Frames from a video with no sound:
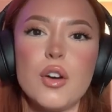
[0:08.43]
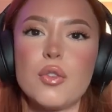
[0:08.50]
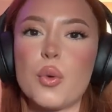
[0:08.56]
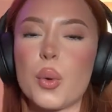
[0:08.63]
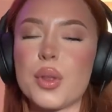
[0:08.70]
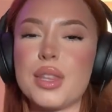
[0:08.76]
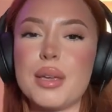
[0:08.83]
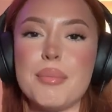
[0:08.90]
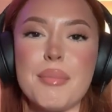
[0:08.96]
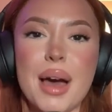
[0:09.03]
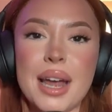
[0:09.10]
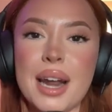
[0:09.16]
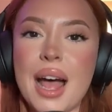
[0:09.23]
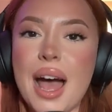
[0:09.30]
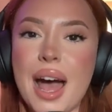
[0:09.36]
for the
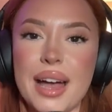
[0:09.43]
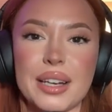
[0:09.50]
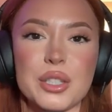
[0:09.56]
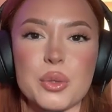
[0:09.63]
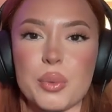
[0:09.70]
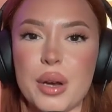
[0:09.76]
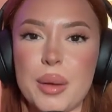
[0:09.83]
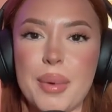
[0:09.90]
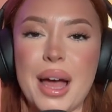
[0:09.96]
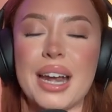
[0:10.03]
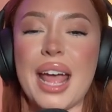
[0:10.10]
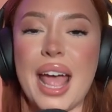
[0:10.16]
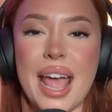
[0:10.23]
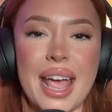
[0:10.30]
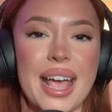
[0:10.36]
Meta X
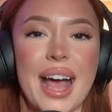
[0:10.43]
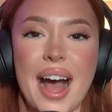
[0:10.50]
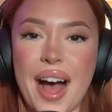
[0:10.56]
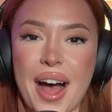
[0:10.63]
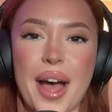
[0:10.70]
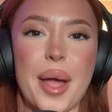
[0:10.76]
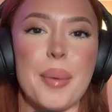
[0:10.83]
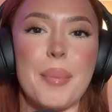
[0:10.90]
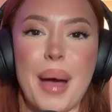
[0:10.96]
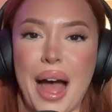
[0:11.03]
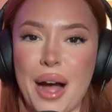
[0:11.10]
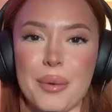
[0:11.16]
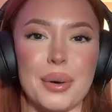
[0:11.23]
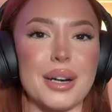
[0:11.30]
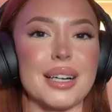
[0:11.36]
Ray-Ban AI
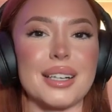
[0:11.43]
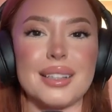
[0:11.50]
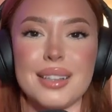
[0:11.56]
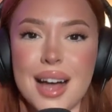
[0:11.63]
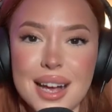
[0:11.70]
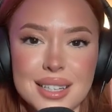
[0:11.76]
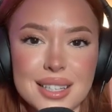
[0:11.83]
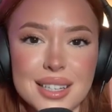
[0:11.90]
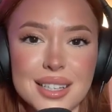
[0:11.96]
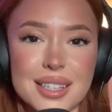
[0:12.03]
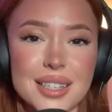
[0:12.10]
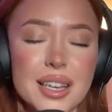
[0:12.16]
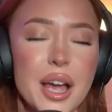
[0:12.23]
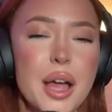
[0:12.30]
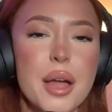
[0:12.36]
powered
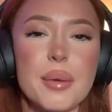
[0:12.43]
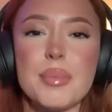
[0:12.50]
glasses.